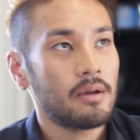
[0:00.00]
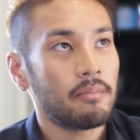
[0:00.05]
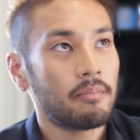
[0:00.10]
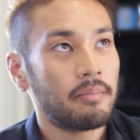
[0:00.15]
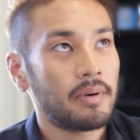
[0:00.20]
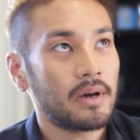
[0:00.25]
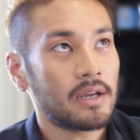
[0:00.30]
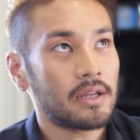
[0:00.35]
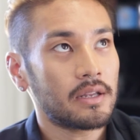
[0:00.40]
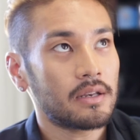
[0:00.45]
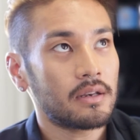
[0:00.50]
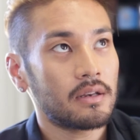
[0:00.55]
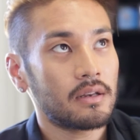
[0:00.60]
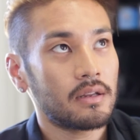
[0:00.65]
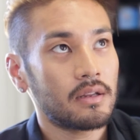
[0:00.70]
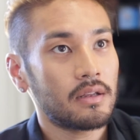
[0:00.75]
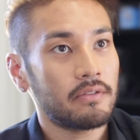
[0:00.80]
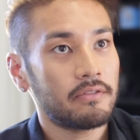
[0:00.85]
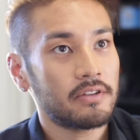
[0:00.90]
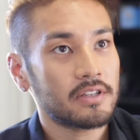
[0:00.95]
But
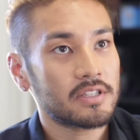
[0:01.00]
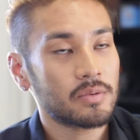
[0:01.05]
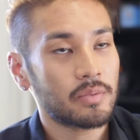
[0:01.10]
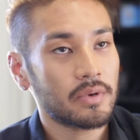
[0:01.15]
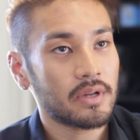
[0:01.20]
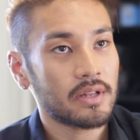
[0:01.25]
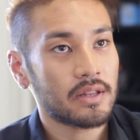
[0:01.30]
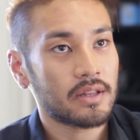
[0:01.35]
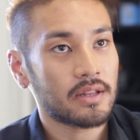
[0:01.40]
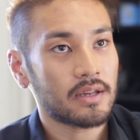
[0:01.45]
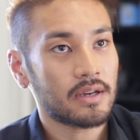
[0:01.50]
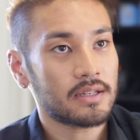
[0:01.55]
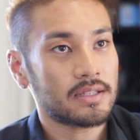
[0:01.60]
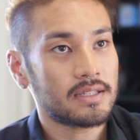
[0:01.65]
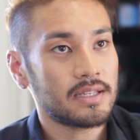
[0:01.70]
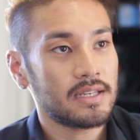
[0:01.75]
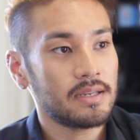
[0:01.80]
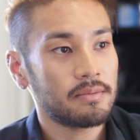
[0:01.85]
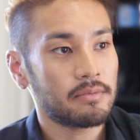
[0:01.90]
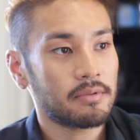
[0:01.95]
if it's with a
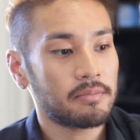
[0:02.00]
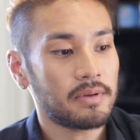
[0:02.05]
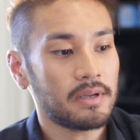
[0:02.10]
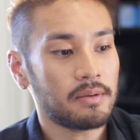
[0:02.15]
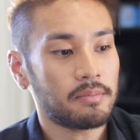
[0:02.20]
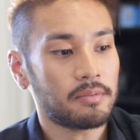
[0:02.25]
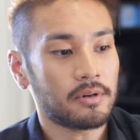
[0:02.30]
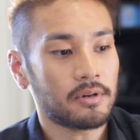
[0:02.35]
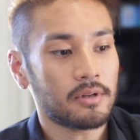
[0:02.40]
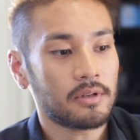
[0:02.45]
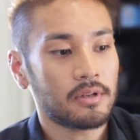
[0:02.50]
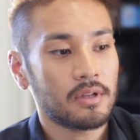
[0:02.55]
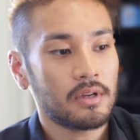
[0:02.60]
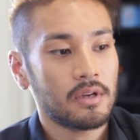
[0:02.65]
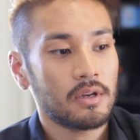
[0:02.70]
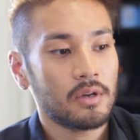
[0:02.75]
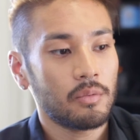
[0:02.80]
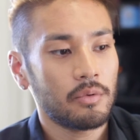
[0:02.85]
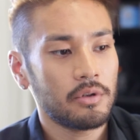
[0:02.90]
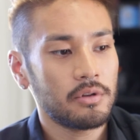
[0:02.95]
team of people,
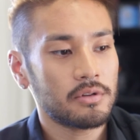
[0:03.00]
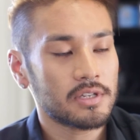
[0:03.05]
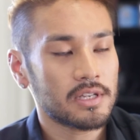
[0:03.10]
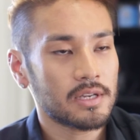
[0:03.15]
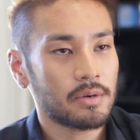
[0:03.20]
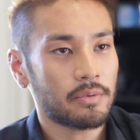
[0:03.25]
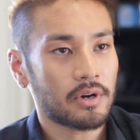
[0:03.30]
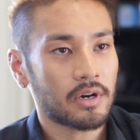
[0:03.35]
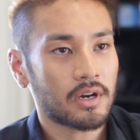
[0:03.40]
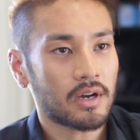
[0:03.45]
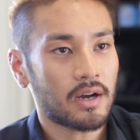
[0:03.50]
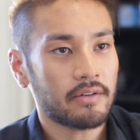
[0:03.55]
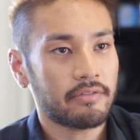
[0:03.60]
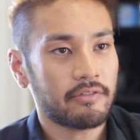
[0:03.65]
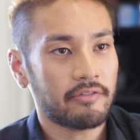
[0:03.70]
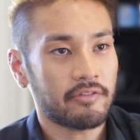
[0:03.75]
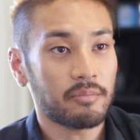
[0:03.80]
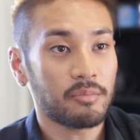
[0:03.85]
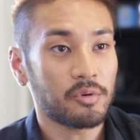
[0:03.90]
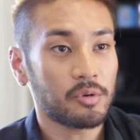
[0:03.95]
we usually work off
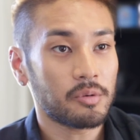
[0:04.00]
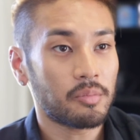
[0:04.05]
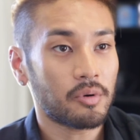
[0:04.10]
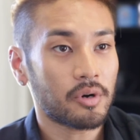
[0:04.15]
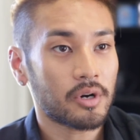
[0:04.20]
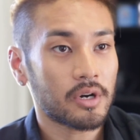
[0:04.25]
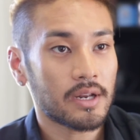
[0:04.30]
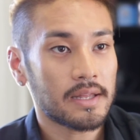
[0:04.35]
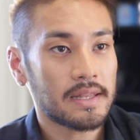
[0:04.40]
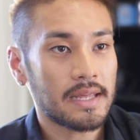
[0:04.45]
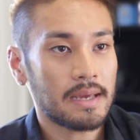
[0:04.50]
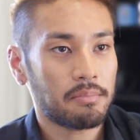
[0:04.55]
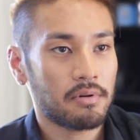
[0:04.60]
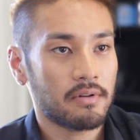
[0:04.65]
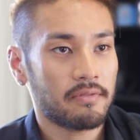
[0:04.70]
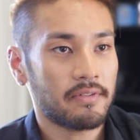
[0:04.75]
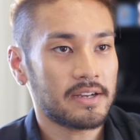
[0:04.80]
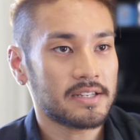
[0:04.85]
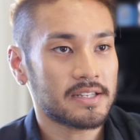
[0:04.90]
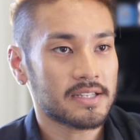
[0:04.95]
of a mood board, and that
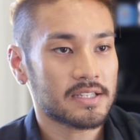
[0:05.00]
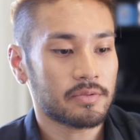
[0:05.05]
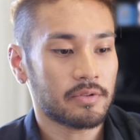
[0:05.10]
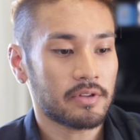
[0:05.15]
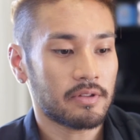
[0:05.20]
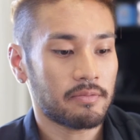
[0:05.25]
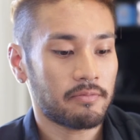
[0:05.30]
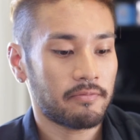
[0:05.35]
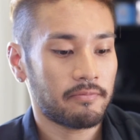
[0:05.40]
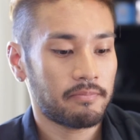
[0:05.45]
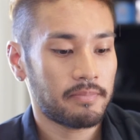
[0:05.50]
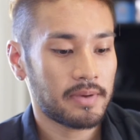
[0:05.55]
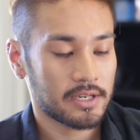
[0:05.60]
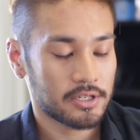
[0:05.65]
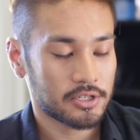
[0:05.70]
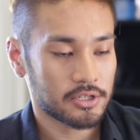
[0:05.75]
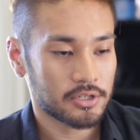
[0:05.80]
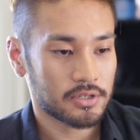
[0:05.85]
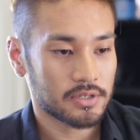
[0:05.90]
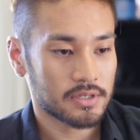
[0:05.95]
provides us with
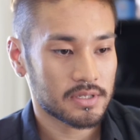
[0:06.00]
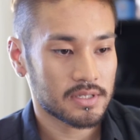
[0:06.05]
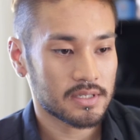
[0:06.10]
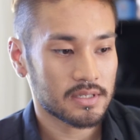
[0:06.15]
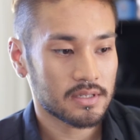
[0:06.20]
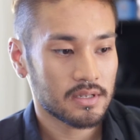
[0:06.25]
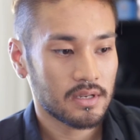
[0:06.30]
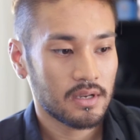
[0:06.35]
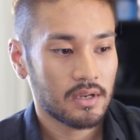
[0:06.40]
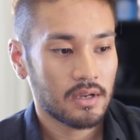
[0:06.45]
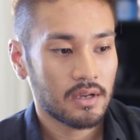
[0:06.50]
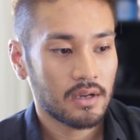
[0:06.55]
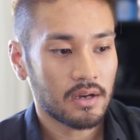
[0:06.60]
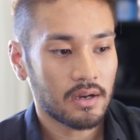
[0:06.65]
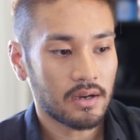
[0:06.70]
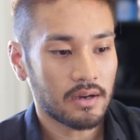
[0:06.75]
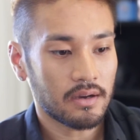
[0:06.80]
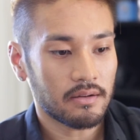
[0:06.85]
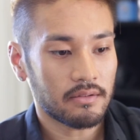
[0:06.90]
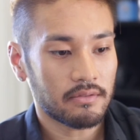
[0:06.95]
pictures
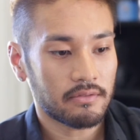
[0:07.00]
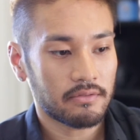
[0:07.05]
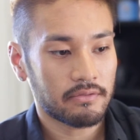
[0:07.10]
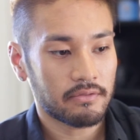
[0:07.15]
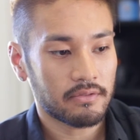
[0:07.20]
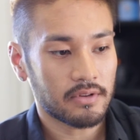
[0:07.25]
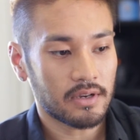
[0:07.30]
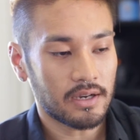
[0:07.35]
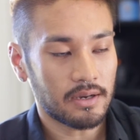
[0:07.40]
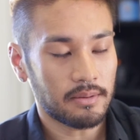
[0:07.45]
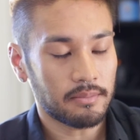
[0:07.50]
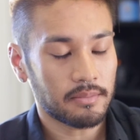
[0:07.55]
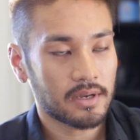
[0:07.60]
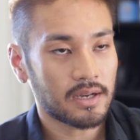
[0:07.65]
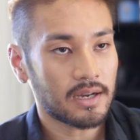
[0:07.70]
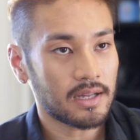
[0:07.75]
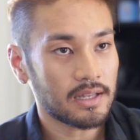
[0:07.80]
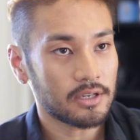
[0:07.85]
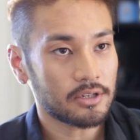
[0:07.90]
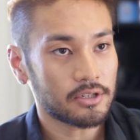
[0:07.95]
of
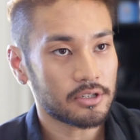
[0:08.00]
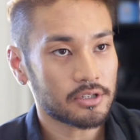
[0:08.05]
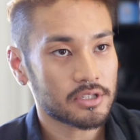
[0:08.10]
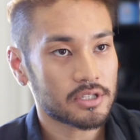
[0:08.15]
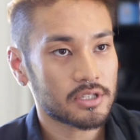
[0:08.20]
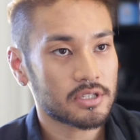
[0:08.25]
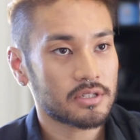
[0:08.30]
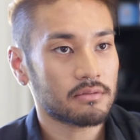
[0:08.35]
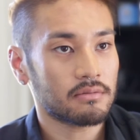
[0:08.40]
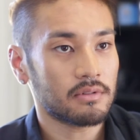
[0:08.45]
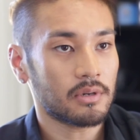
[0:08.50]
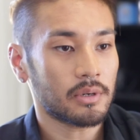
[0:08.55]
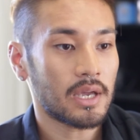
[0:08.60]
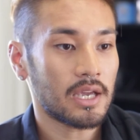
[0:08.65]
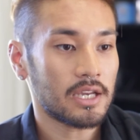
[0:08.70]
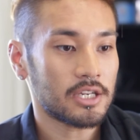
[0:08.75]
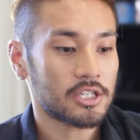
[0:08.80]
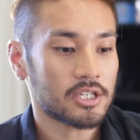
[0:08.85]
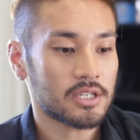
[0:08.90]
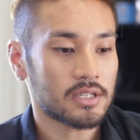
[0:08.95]
colors,
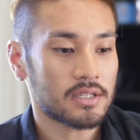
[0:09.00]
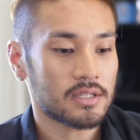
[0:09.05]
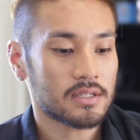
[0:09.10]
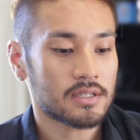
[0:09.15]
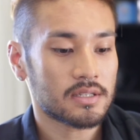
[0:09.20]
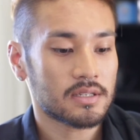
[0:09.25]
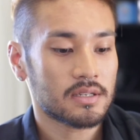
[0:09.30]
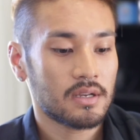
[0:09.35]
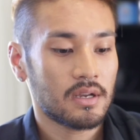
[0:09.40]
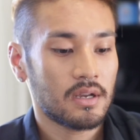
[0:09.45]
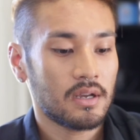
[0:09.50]
locations,